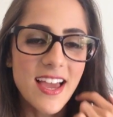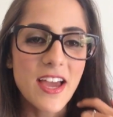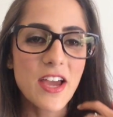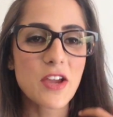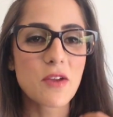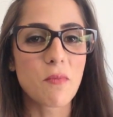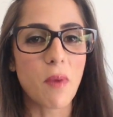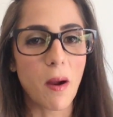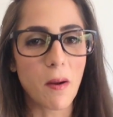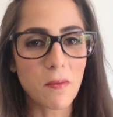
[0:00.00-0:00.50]

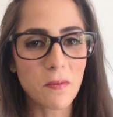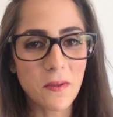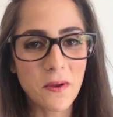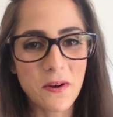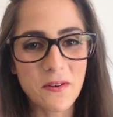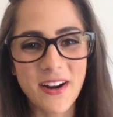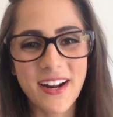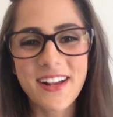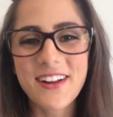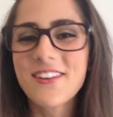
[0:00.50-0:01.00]
you probably
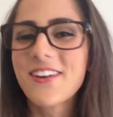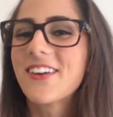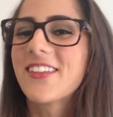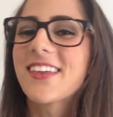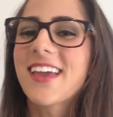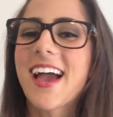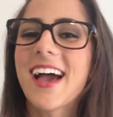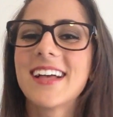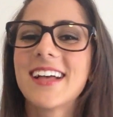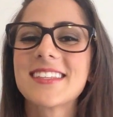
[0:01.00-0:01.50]
already know
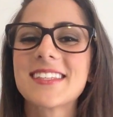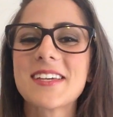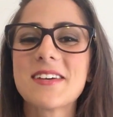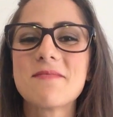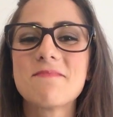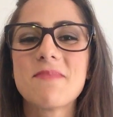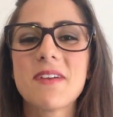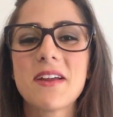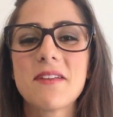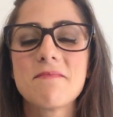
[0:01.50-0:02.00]
the
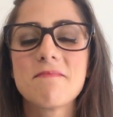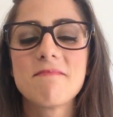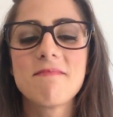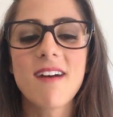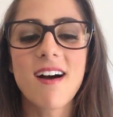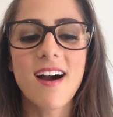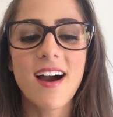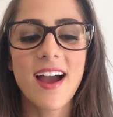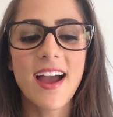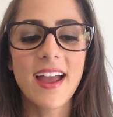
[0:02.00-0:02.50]
answer, but
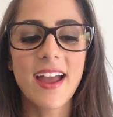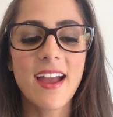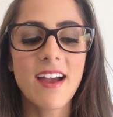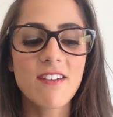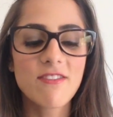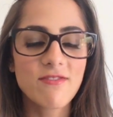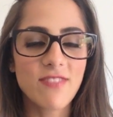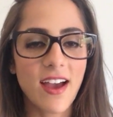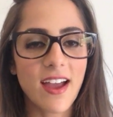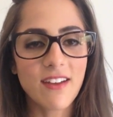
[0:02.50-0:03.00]
my
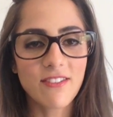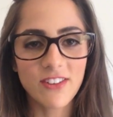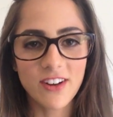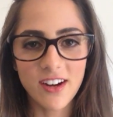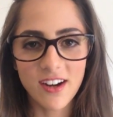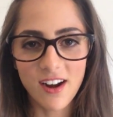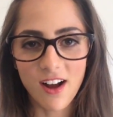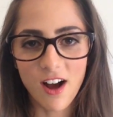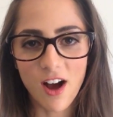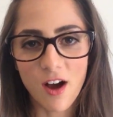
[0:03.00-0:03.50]

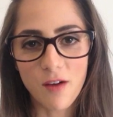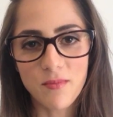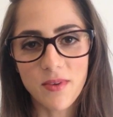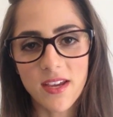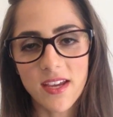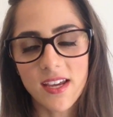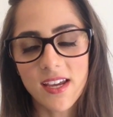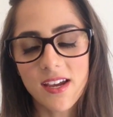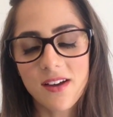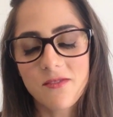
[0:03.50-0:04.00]
favorite
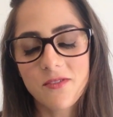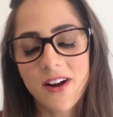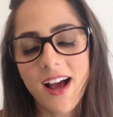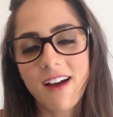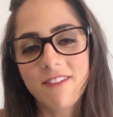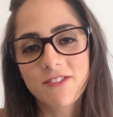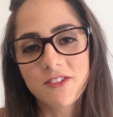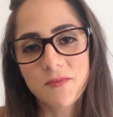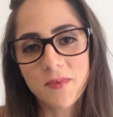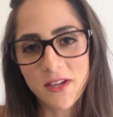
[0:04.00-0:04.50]
hobby would
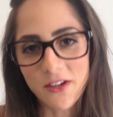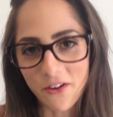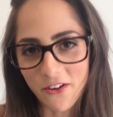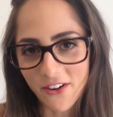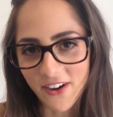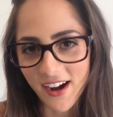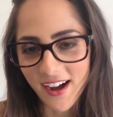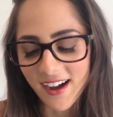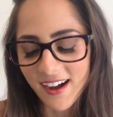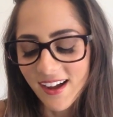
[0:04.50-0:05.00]
have to be
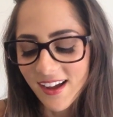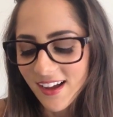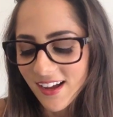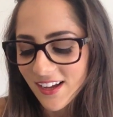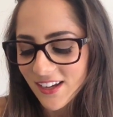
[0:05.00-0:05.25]
yoga.